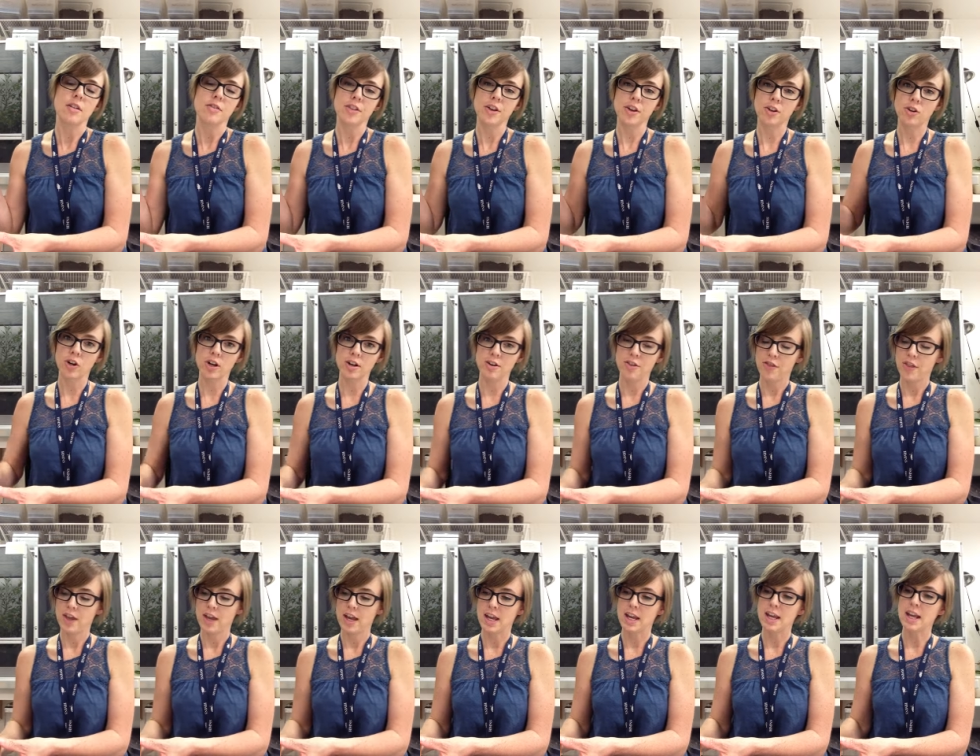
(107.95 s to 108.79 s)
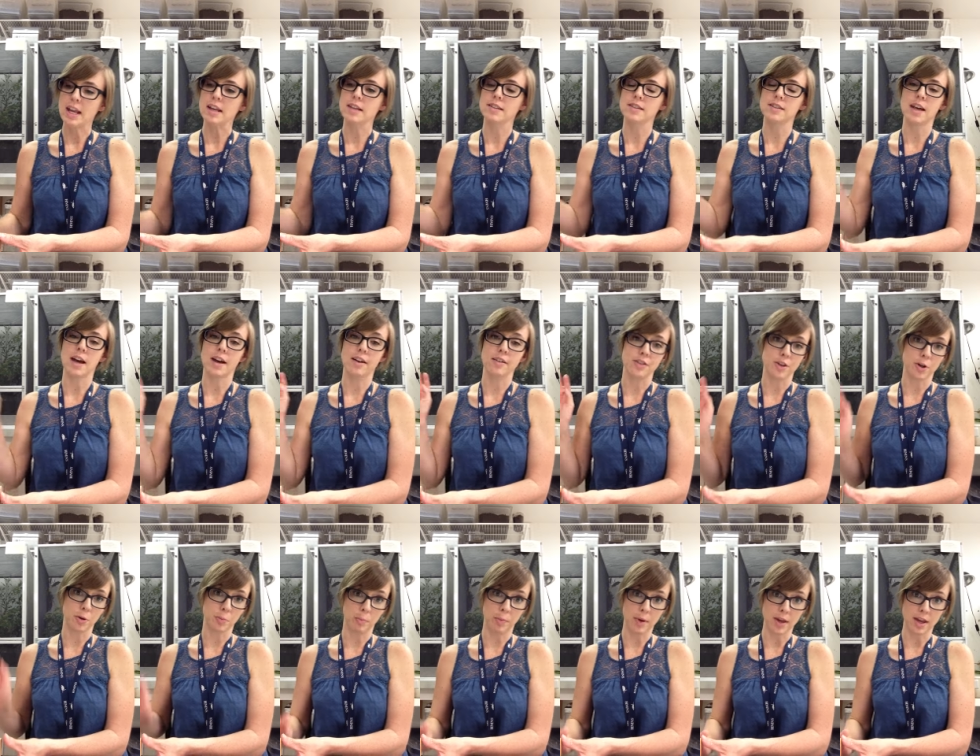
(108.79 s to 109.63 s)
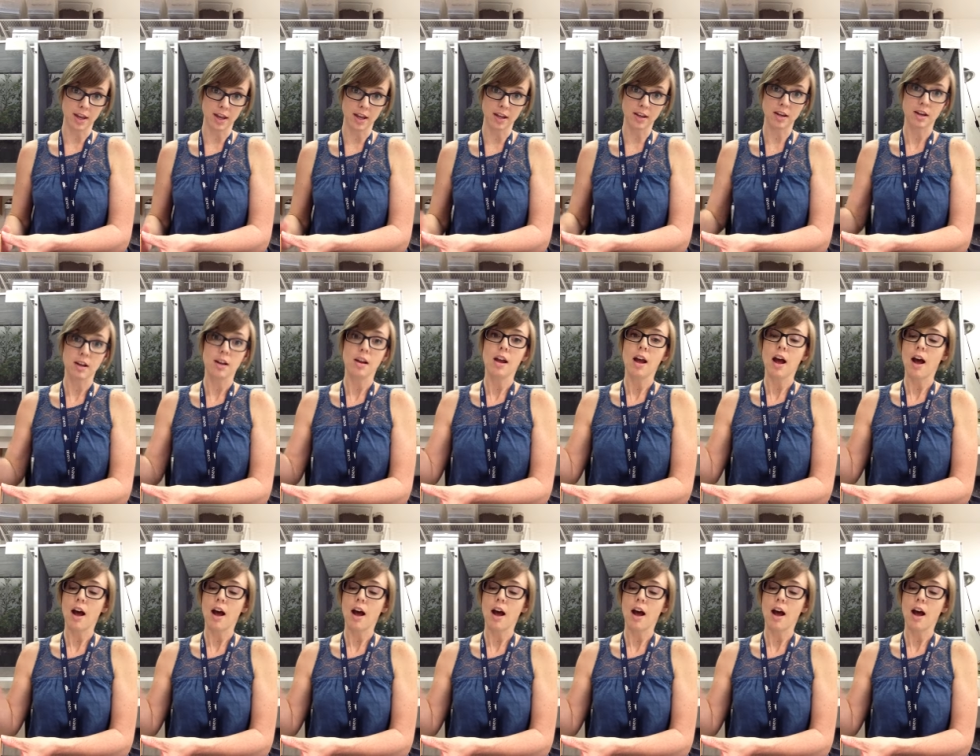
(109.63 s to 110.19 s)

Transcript: The good thing is that they're big.